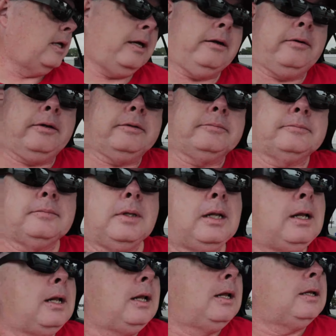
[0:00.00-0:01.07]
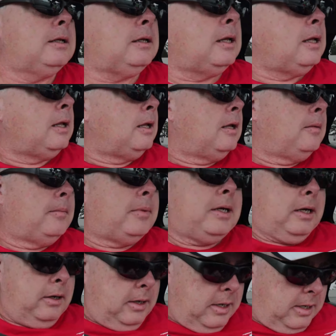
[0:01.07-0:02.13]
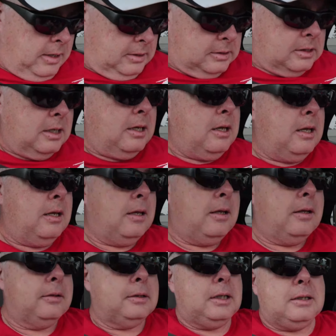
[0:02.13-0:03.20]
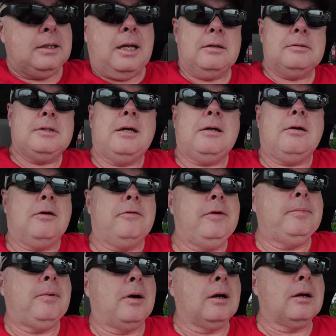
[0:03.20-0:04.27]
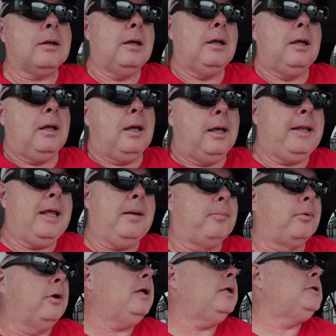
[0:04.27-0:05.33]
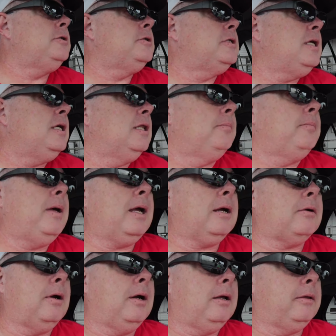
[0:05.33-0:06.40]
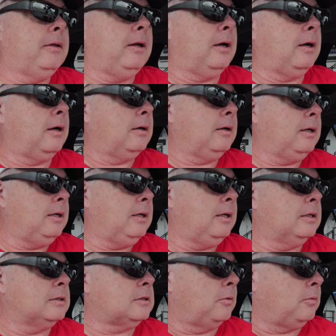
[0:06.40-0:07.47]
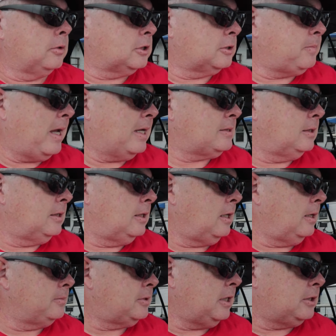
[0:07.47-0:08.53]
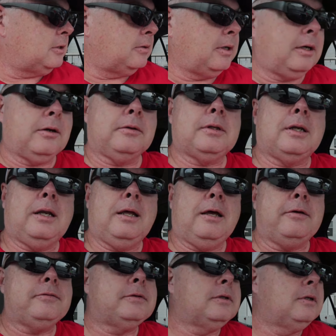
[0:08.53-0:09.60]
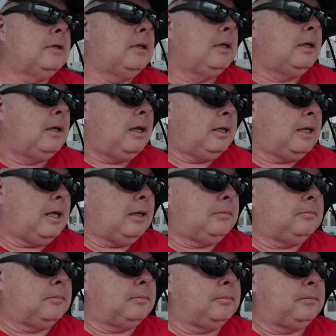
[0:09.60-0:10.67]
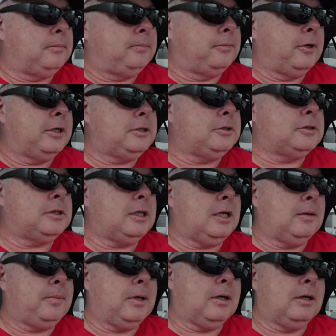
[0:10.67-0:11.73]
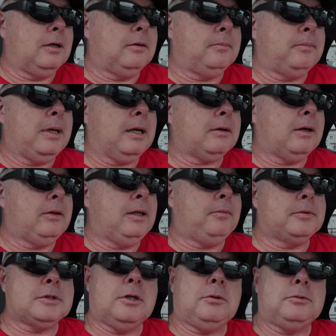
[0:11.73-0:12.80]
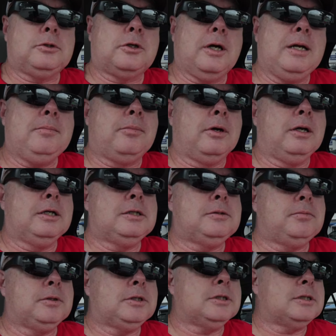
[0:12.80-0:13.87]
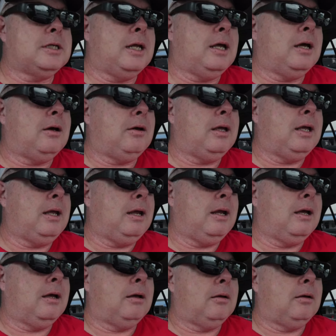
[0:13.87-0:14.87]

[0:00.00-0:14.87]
I don't know. But here it is, the downtown RV park. And that bridge you see in the background there is, we're just passing the dump station right here on the left. And that bridge you see up here in the background, that was an old train bridge, which is now a